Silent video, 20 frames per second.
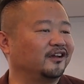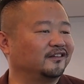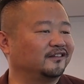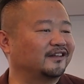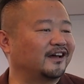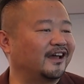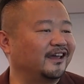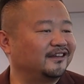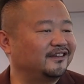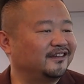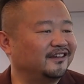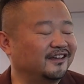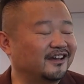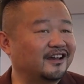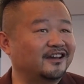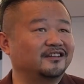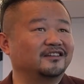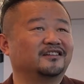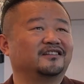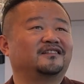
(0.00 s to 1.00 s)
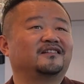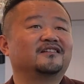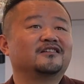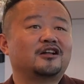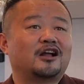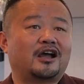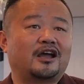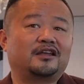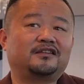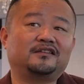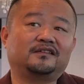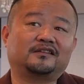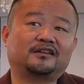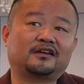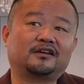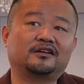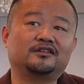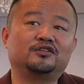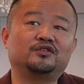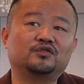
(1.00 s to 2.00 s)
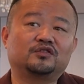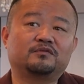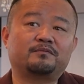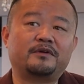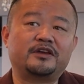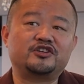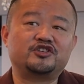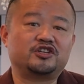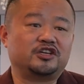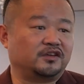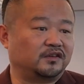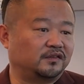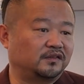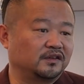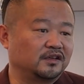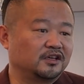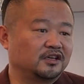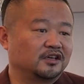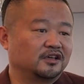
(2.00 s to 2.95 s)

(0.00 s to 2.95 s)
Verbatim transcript: exciting and uh, I design a new species.